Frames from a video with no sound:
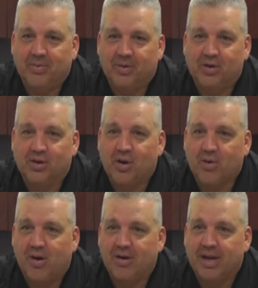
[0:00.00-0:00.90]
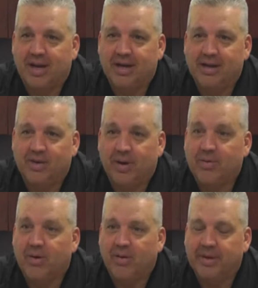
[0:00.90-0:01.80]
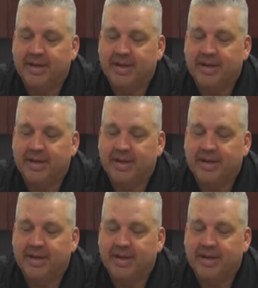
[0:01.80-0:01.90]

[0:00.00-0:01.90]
what could go wrong kind of, went wrong.